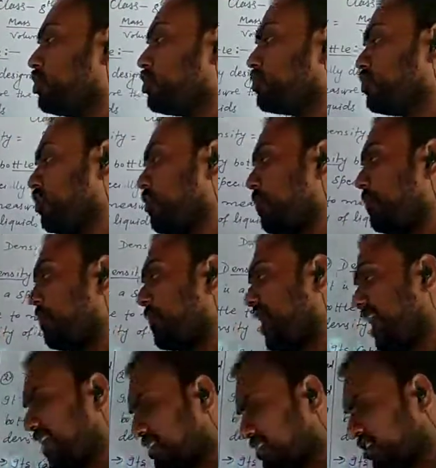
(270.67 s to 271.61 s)
So
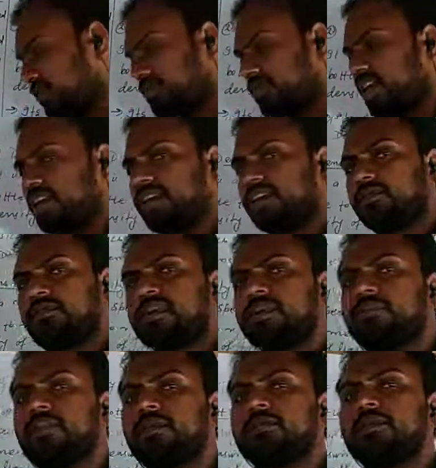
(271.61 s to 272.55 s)
mass of the
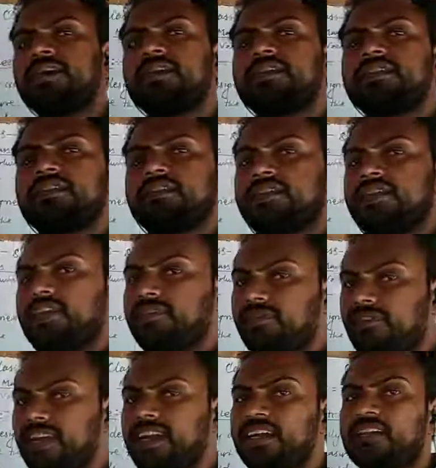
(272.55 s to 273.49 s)
liquid will be
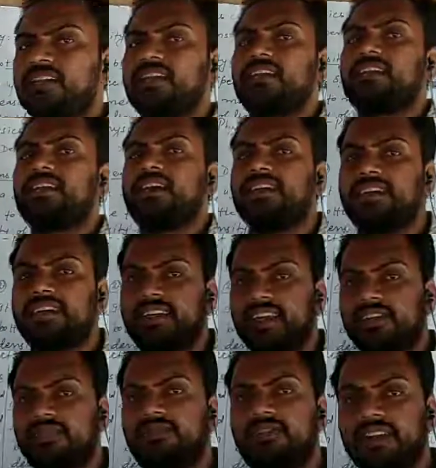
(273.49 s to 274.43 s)
definitely the
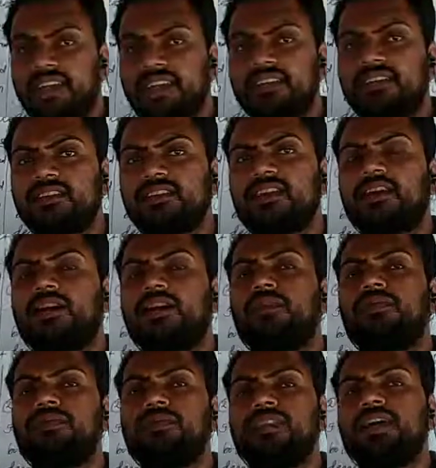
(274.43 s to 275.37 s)
difference
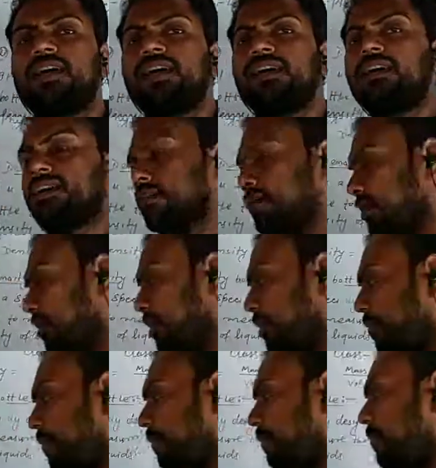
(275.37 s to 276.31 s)
of the
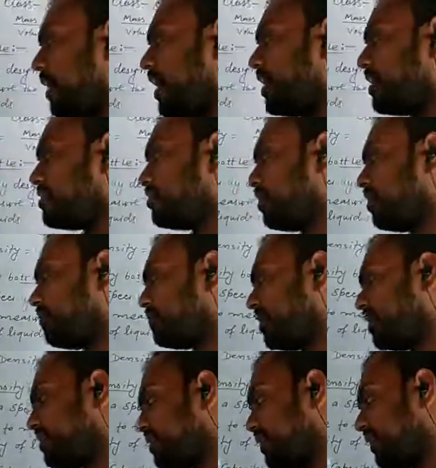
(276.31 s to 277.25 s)
mass of
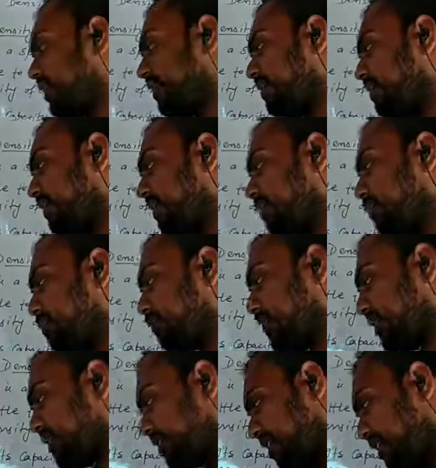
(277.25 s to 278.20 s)
the cylinder
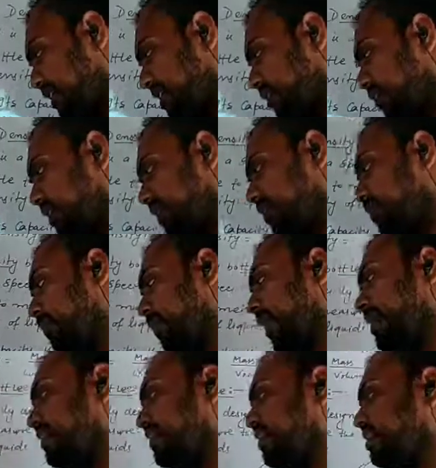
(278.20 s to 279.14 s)
with liquid
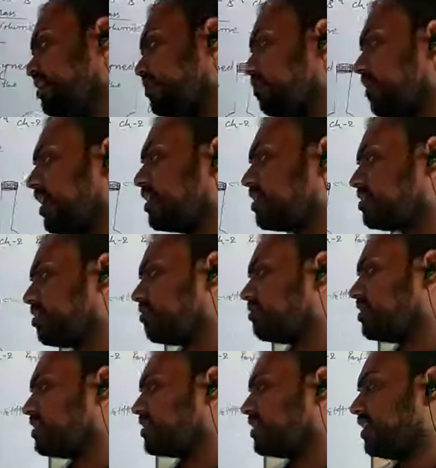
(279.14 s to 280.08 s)
minus mass
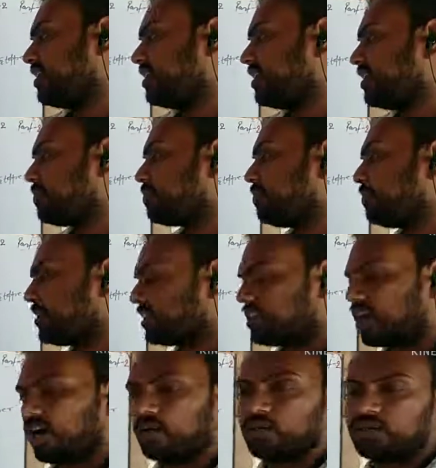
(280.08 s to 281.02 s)
of the cylinder
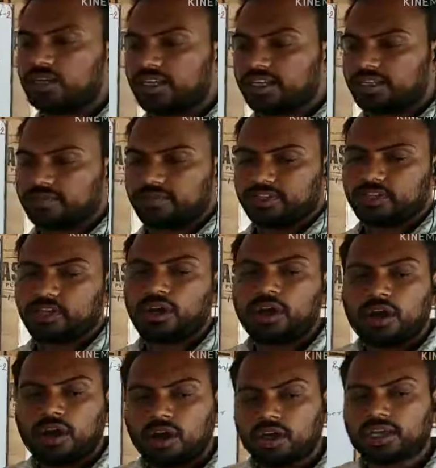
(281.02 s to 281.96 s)
without liquid.
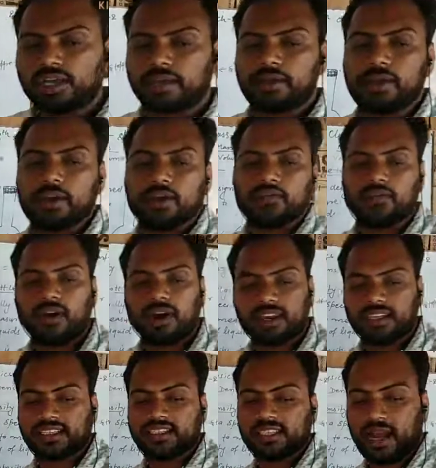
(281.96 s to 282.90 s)
Okay,
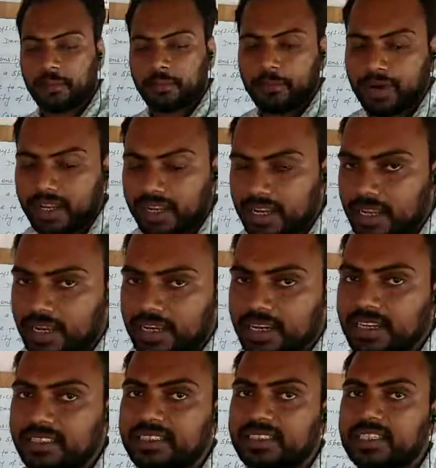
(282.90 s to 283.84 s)
for example,
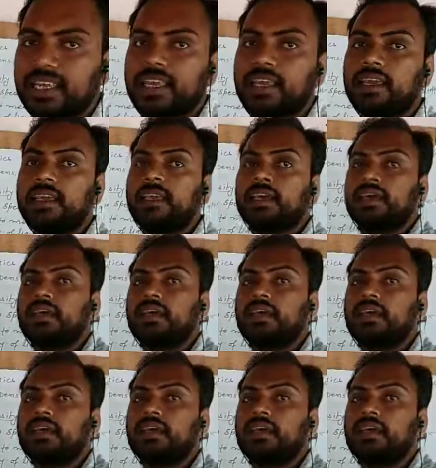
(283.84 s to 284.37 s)
let's say